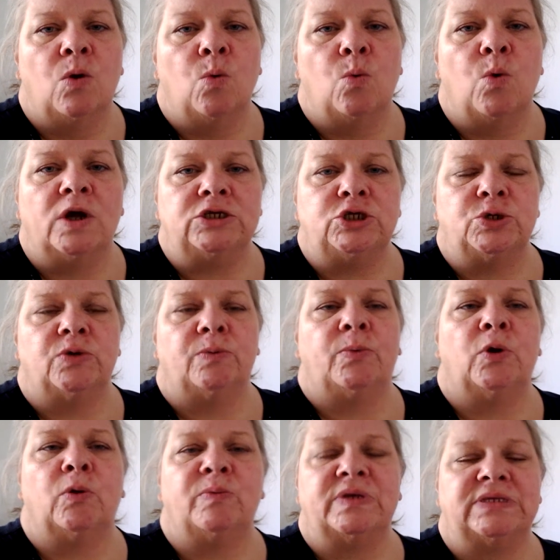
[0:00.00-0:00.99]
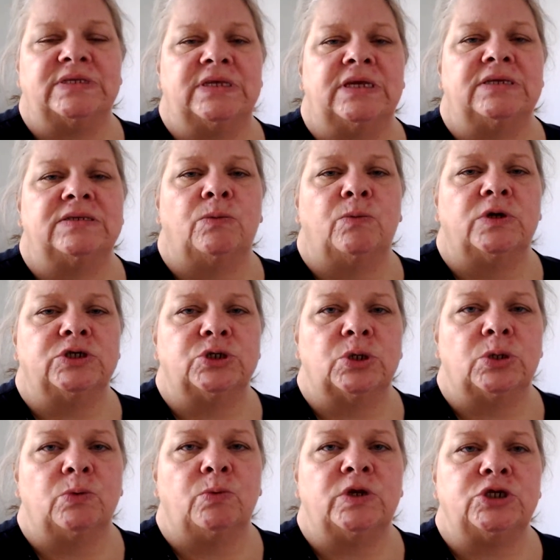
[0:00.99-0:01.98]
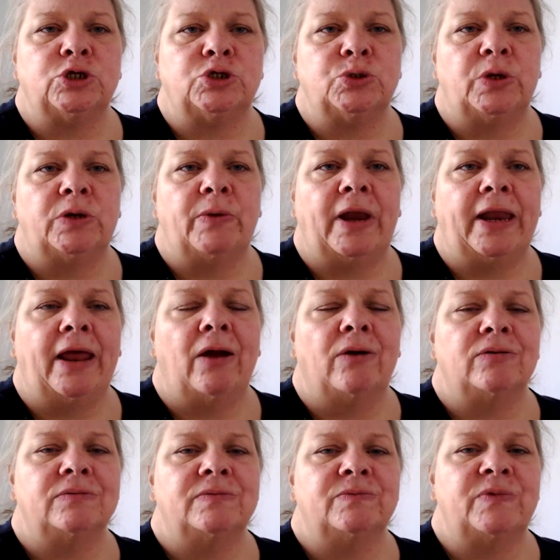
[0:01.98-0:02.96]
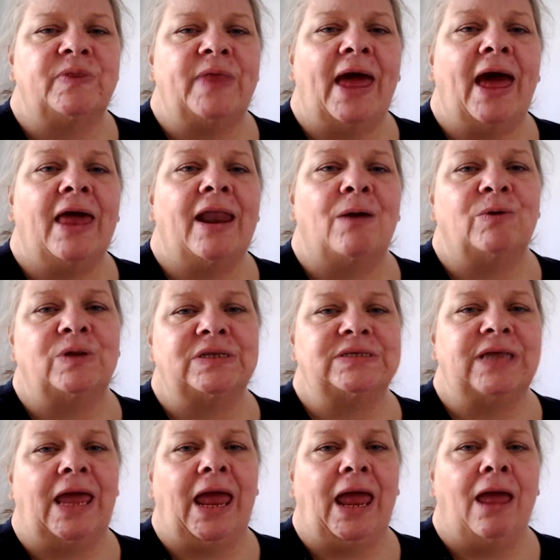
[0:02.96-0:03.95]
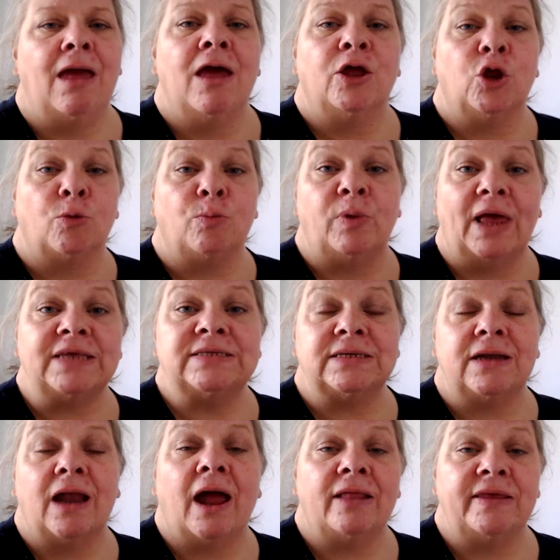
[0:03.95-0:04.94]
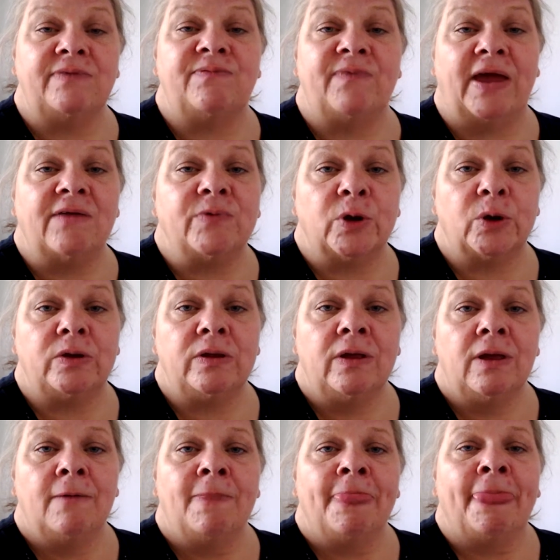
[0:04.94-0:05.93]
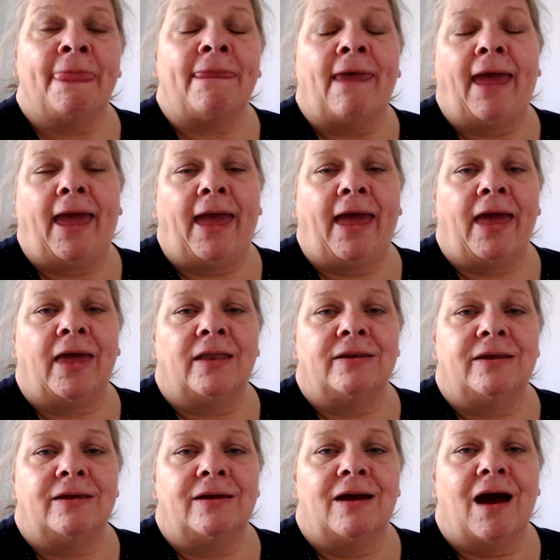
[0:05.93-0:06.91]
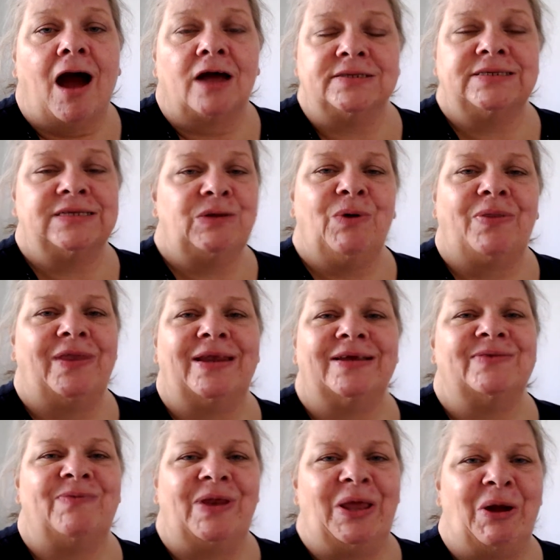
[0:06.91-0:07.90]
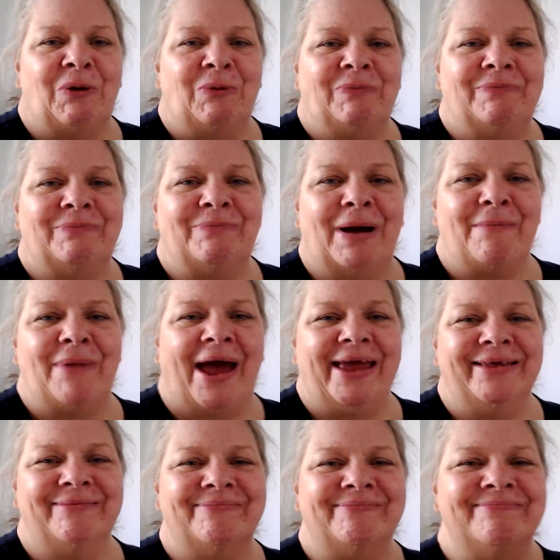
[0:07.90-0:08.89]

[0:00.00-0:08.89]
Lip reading: what your purpose is and what you're doing right now. With that, I want to say you're blessed and highly favored, and I'll see you on the next video. Bye-bye.